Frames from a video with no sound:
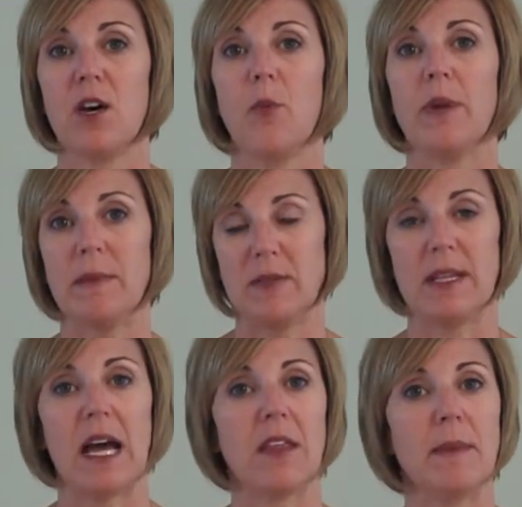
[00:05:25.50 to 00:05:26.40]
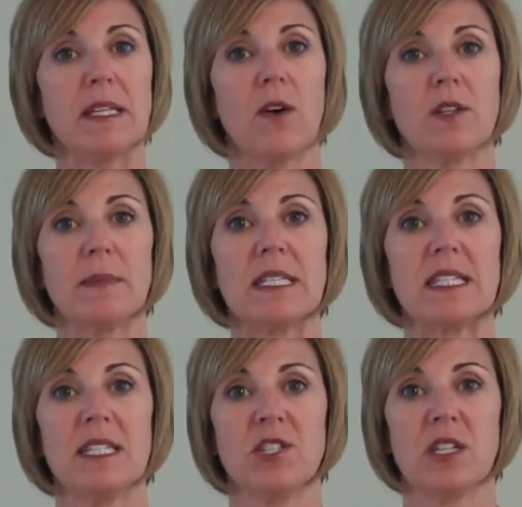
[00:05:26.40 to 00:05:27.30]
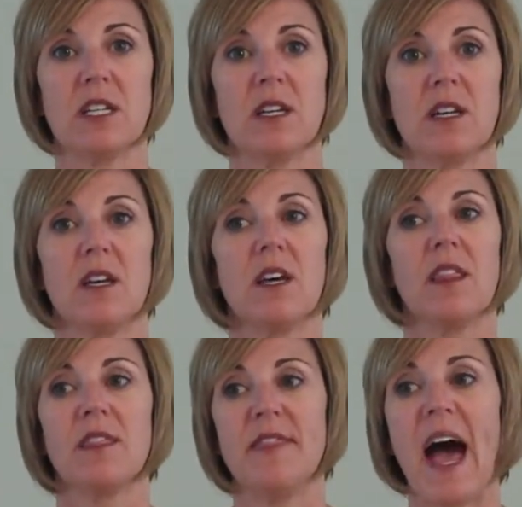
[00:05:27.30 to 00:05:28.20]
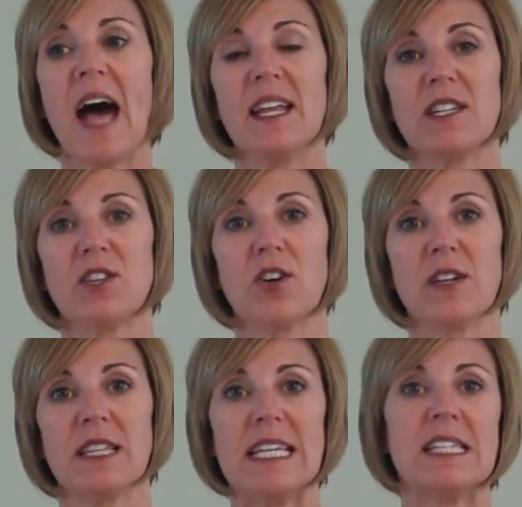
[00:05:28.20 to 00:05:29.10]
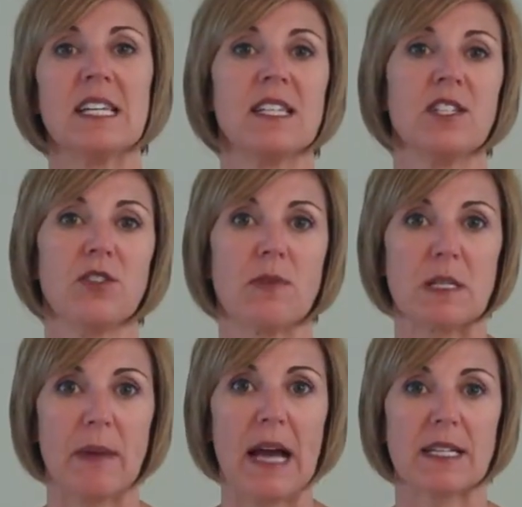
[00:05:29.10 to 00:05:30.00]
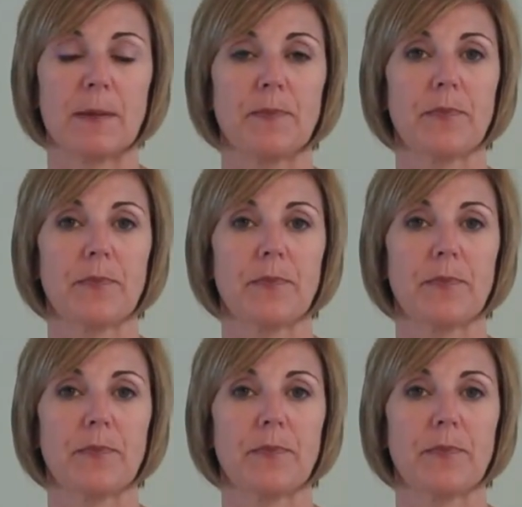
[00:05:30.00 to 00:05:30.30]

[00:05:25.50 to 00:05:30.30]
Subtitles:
But it means we allow them to make the ultimate decision. That, in turn, leads us into the respect.